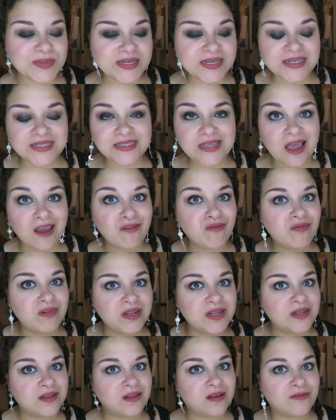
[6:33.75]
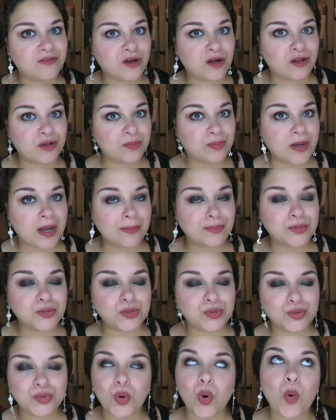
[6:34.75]
because I really love Colourpop
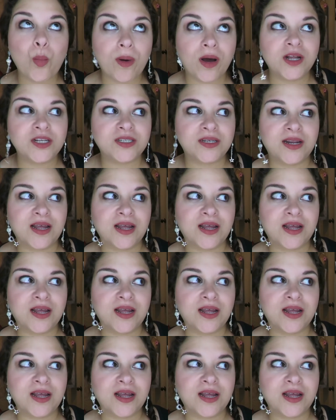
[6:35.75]
so much,